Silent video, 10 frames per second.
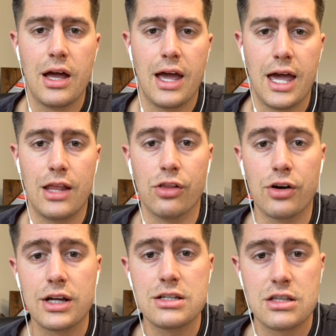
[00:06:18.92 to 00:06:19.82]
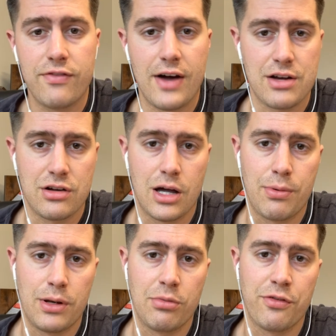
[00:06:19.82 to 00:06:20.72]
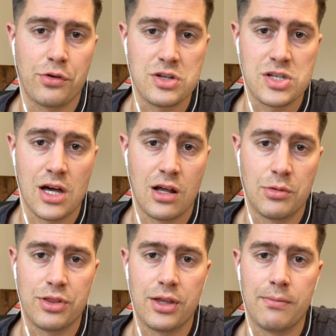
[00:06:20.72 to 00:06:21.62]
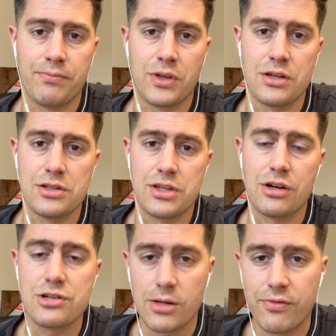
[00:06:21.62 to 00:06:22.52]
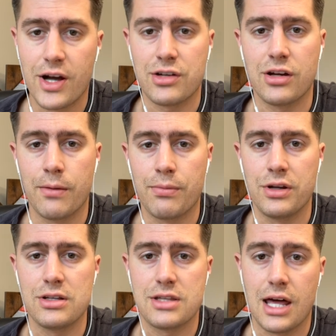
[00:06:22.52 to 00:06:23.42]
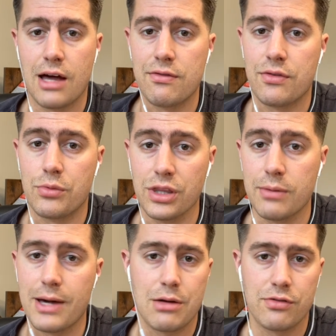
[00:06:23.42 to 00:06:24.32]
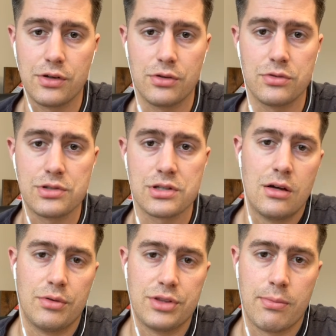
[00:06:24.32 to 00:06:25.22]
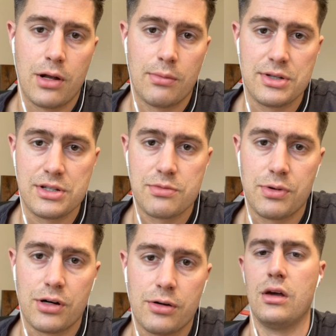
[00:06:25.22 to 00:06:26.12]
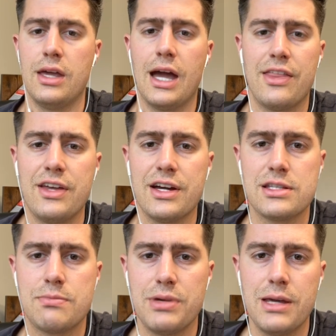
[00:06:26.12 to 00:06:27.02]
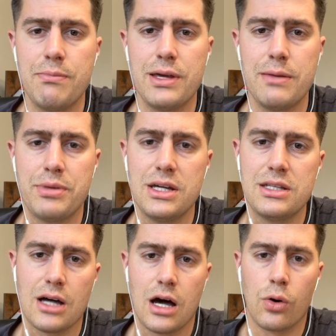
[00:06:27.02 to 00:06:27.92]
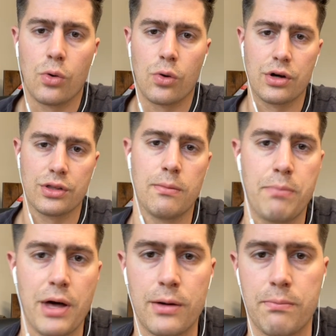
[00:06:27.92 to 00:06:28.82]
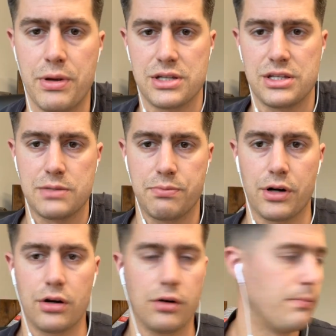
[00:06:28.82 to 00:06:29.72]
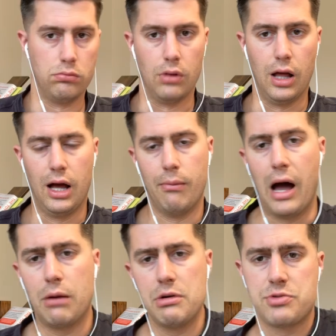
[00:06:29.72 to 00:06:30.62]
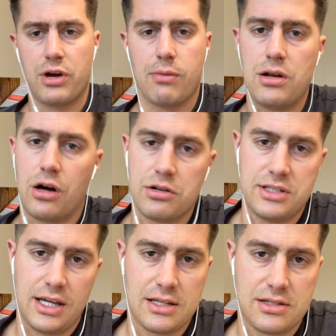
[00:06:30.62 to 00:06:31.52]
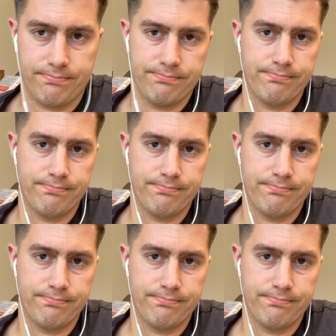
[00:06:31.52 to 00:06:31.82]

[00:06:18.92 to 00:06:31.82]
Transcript: and look into the factoring company before you sign on with them because there are some factoring companies that have really bad reviews with the Better Business Bureau. Yeah, I think it's bbb.org, the Better Business Bureau. Um, I always recommend RTS.